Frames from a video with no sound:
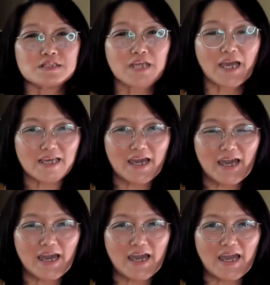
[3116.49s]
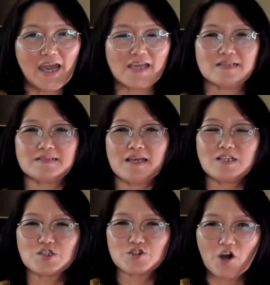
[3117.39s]
Take care and stay
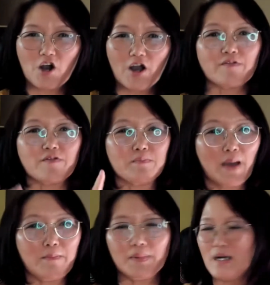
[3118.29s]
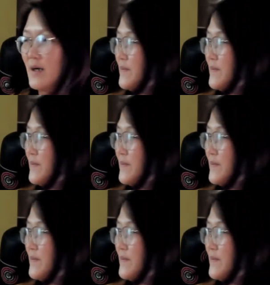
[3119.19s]
strong. And remember,